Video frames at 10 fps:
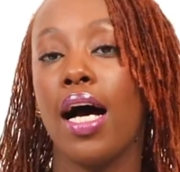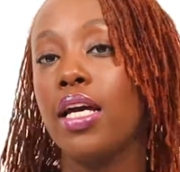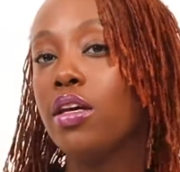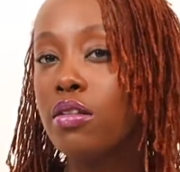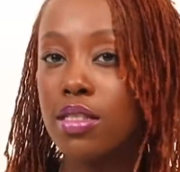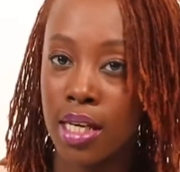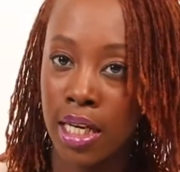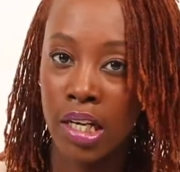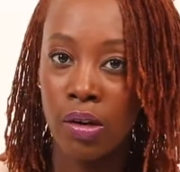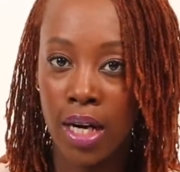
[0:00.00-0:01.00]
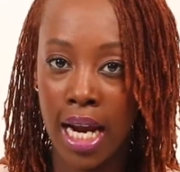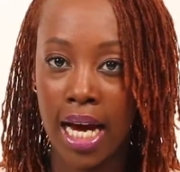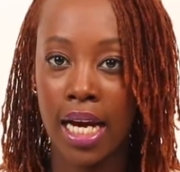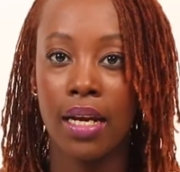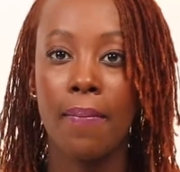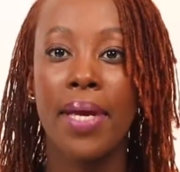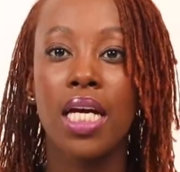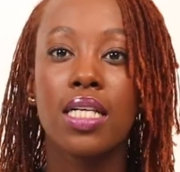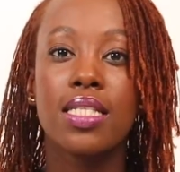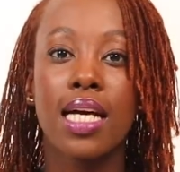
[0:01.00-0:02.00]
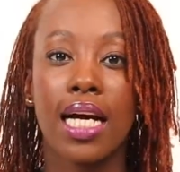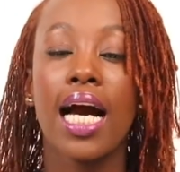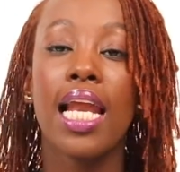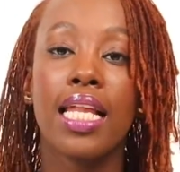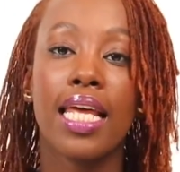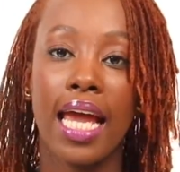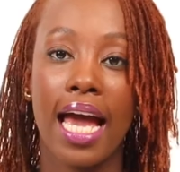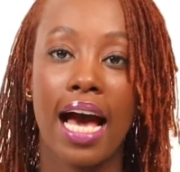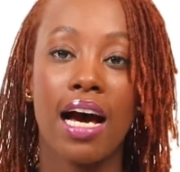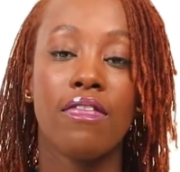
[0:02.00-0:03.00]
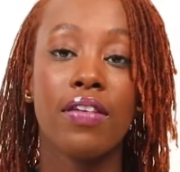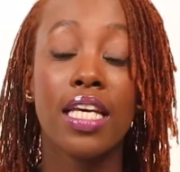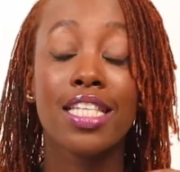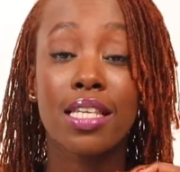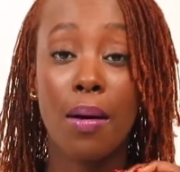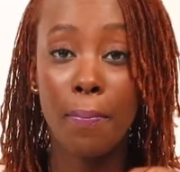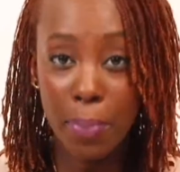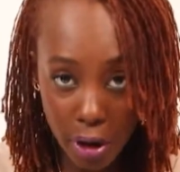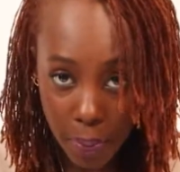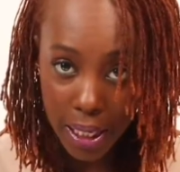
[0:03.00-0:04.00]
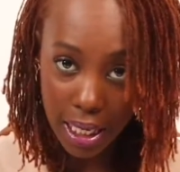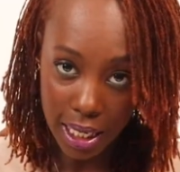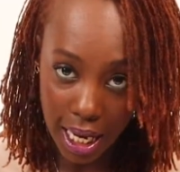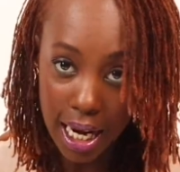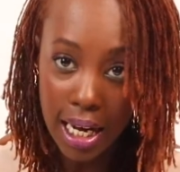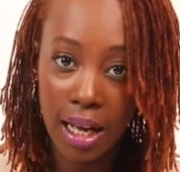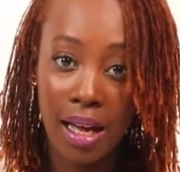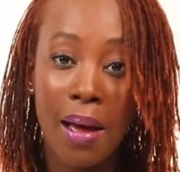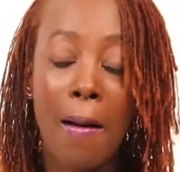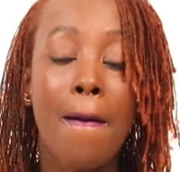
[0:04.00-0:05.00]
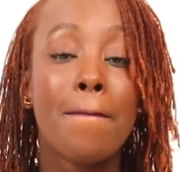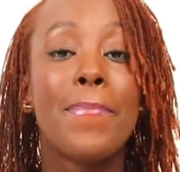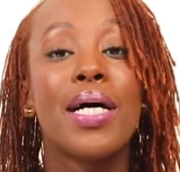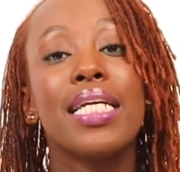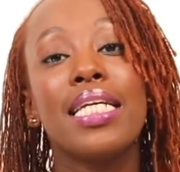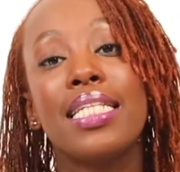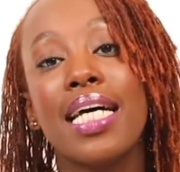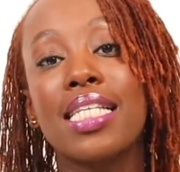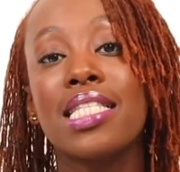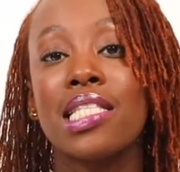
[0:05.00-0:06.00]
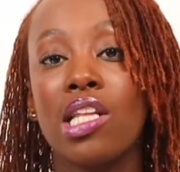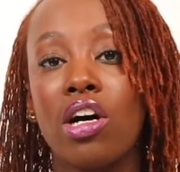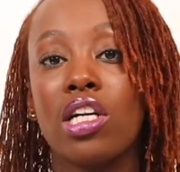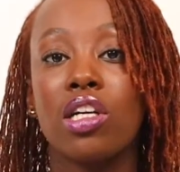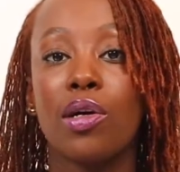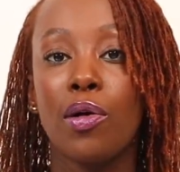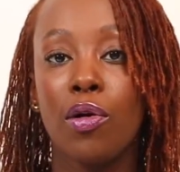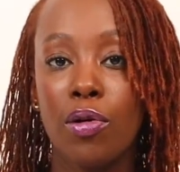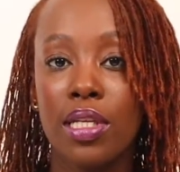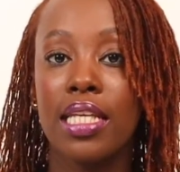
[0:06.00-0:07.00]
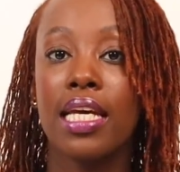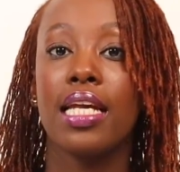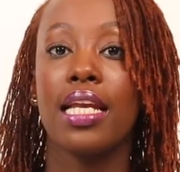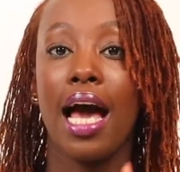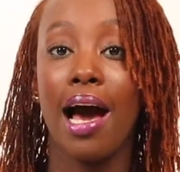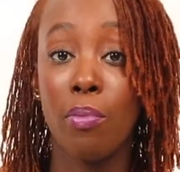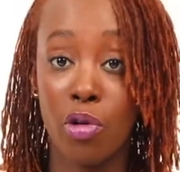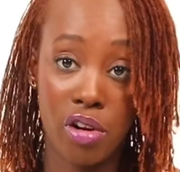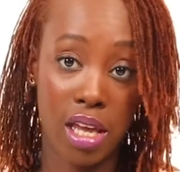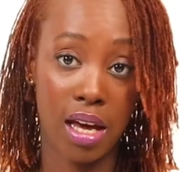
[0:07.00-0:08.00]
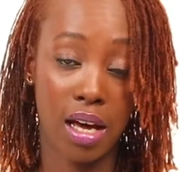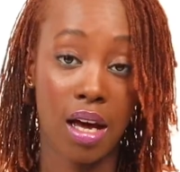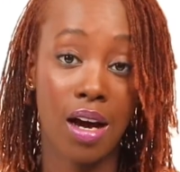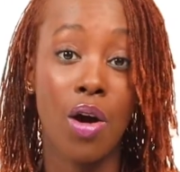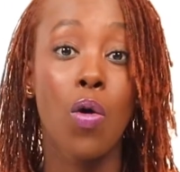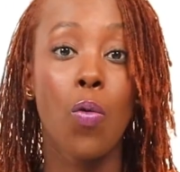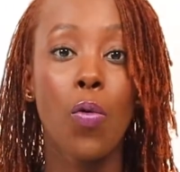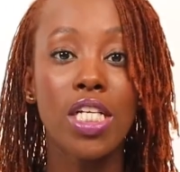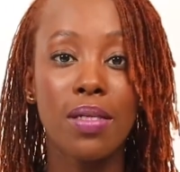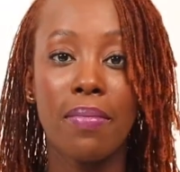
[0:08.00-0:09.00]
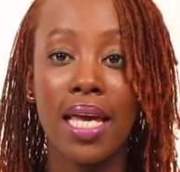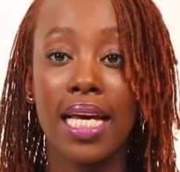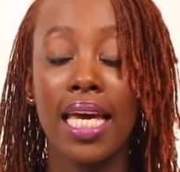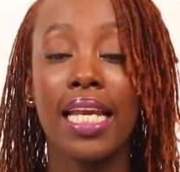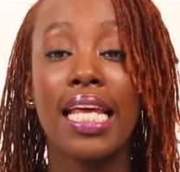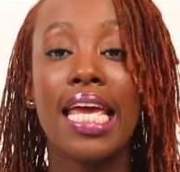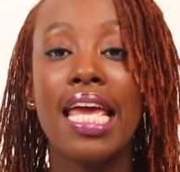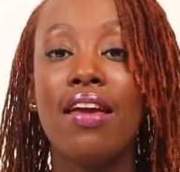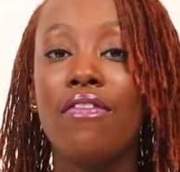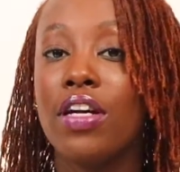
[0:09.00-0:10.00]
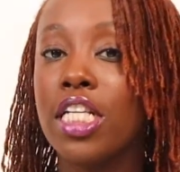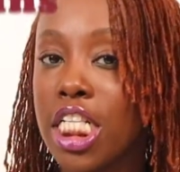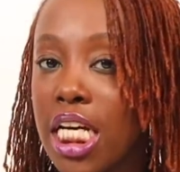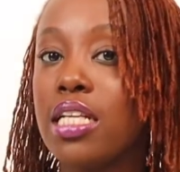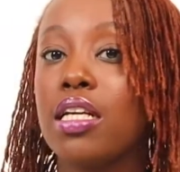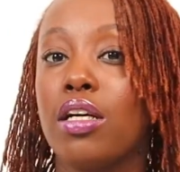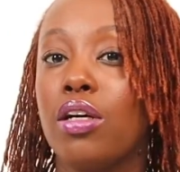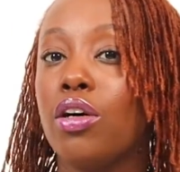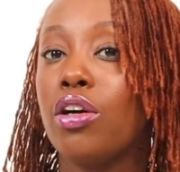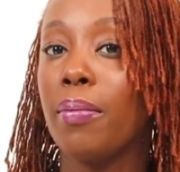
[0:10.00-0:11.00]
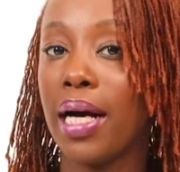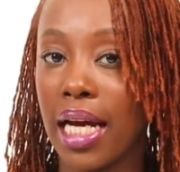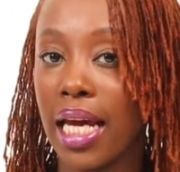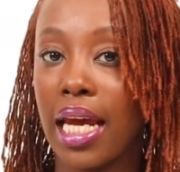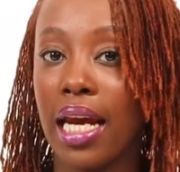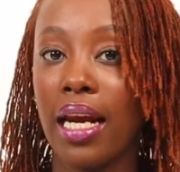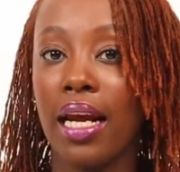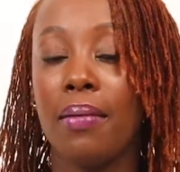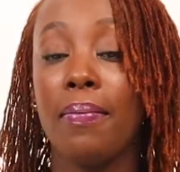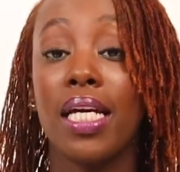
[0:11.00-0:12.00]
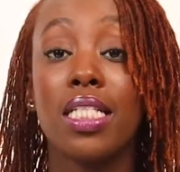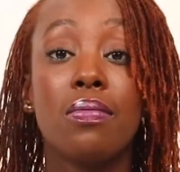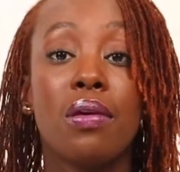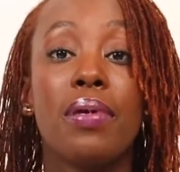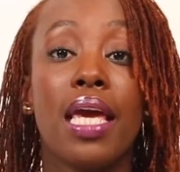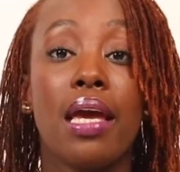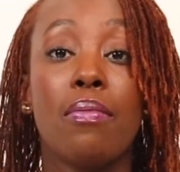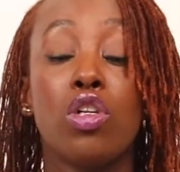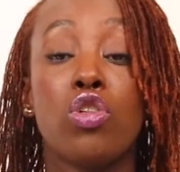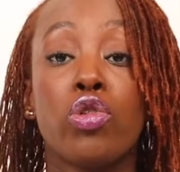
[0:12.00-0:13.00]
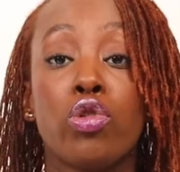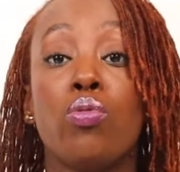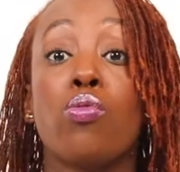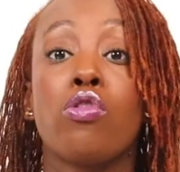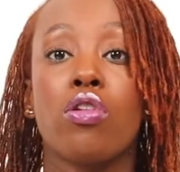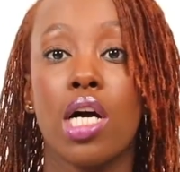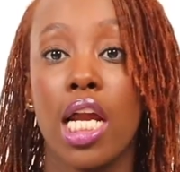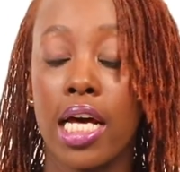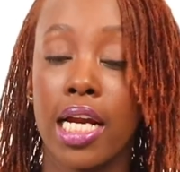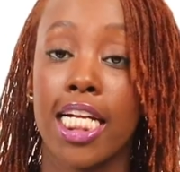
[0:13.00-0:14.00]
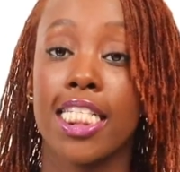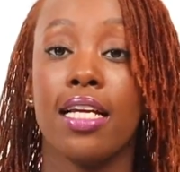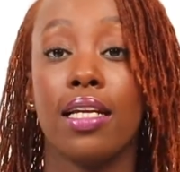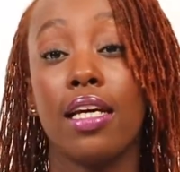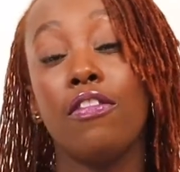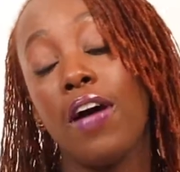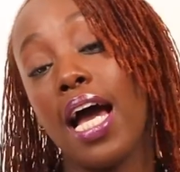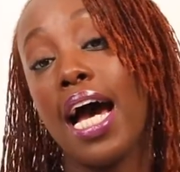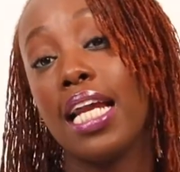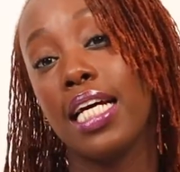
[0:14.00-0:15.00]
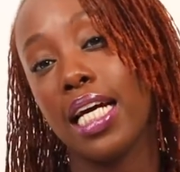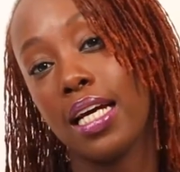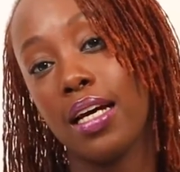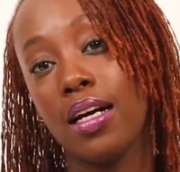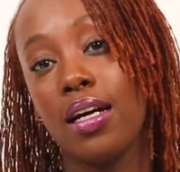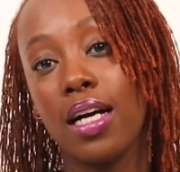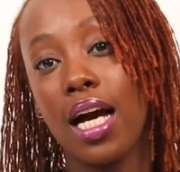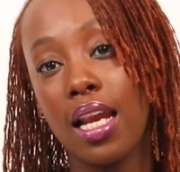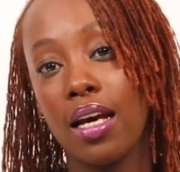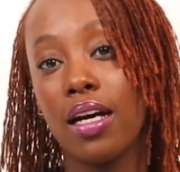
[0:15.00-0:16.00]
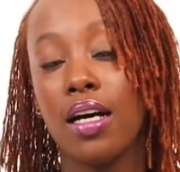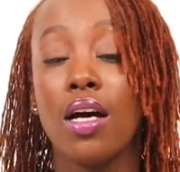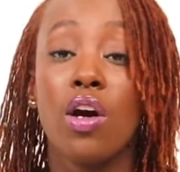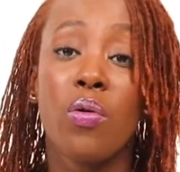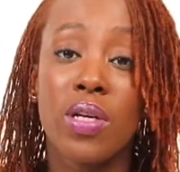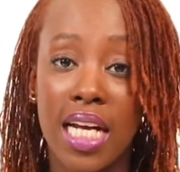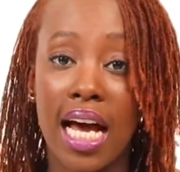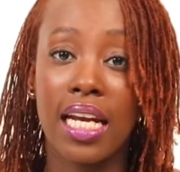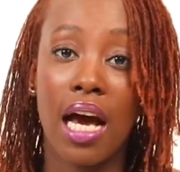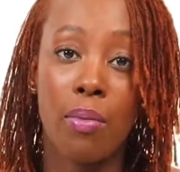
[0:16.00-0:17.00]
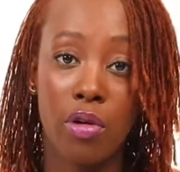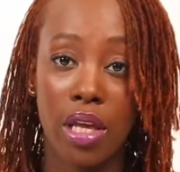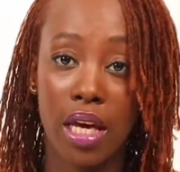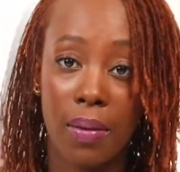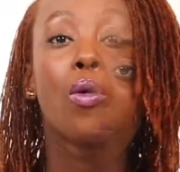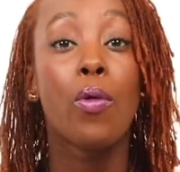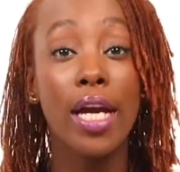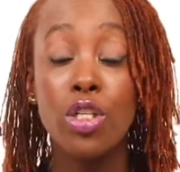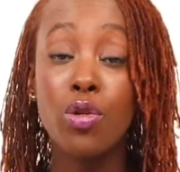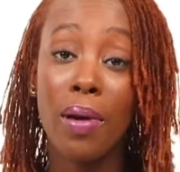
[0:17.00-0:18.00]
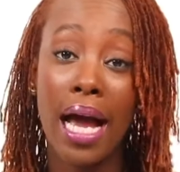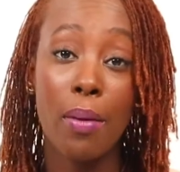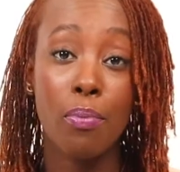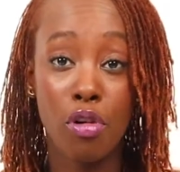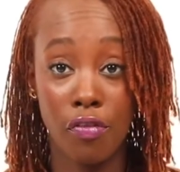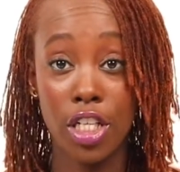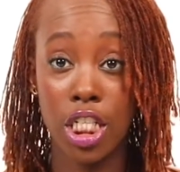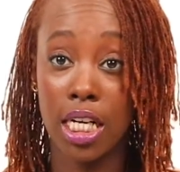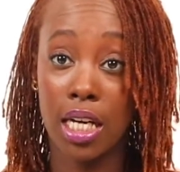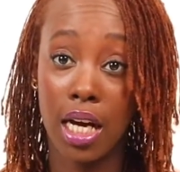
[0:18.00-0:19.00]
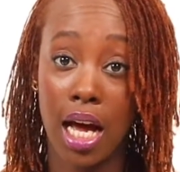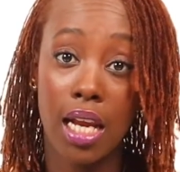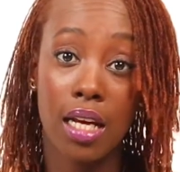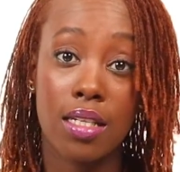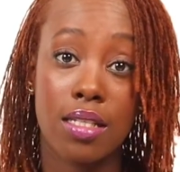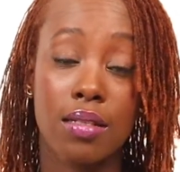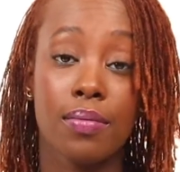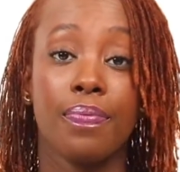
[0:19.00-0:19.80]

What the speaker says: I use the INOA line because the color they have is a permanent color, but it does not contain ammonia, which make it even gentler on my hair and makes me be able to do more coloring than if I had a color which had ammonia. Where to buy professional colors?